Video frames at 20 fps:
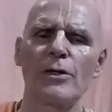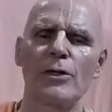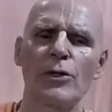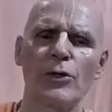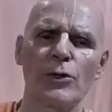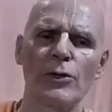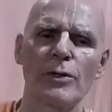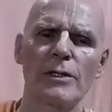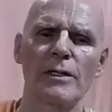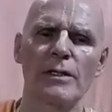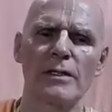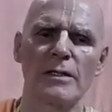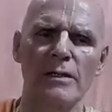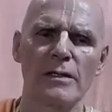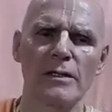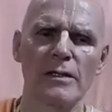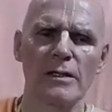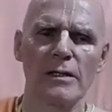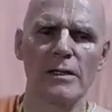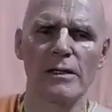early
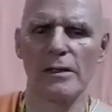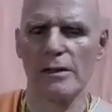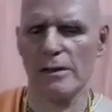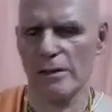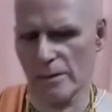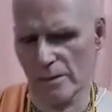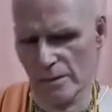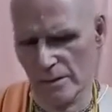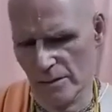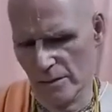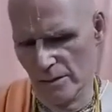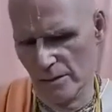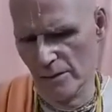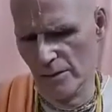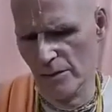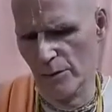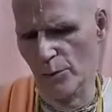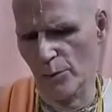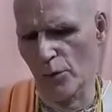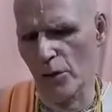in
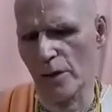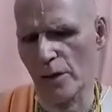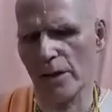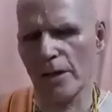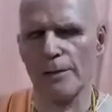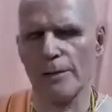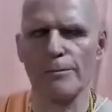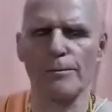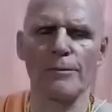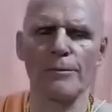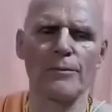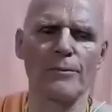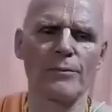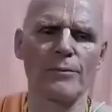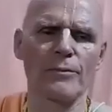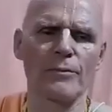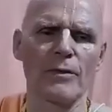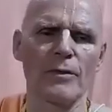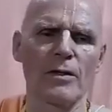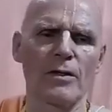the morning.
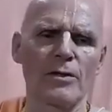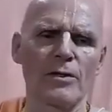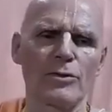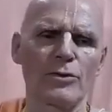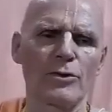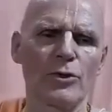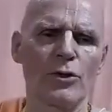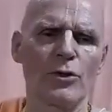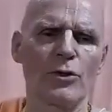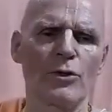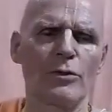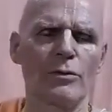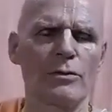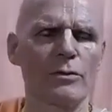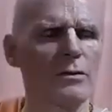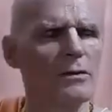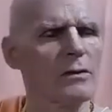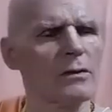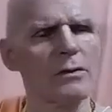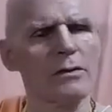
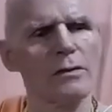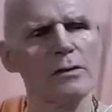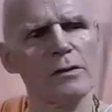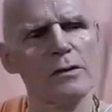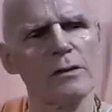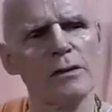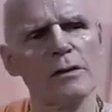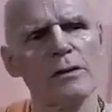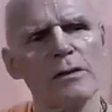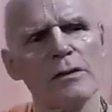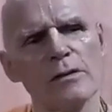So the